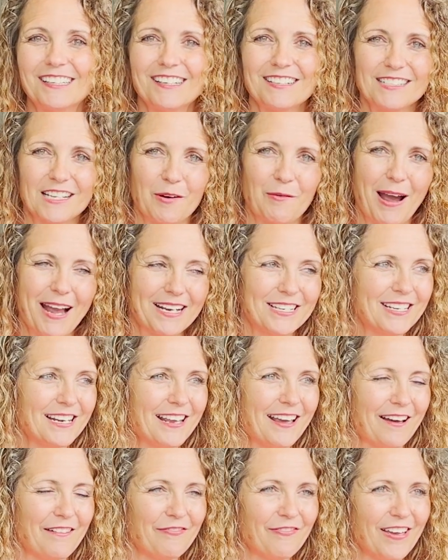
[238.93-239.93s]
So actually
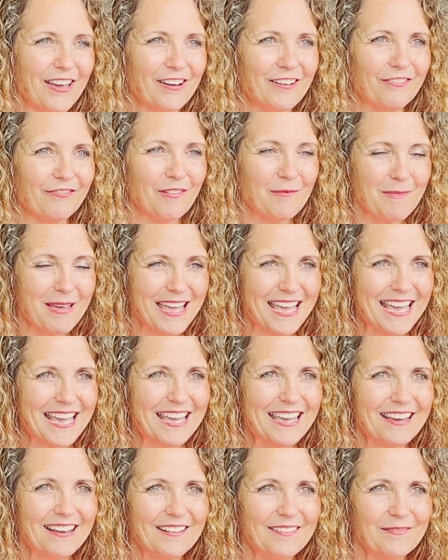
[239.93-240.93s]
I feel, for
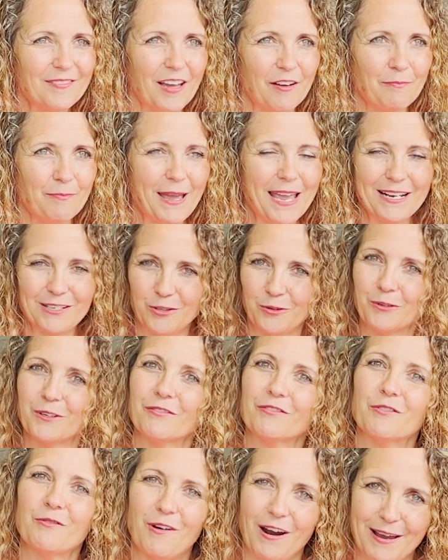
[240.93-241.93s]
me, I've picked all of
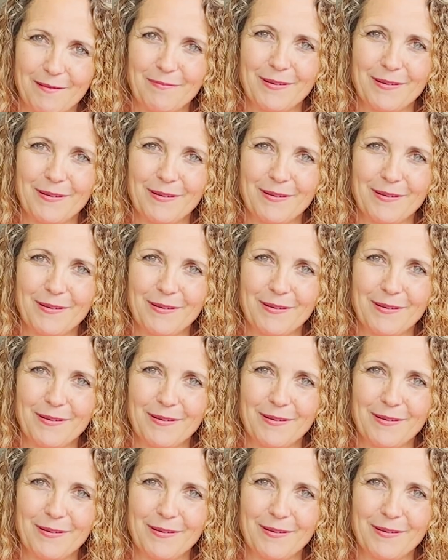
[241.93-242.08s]
the right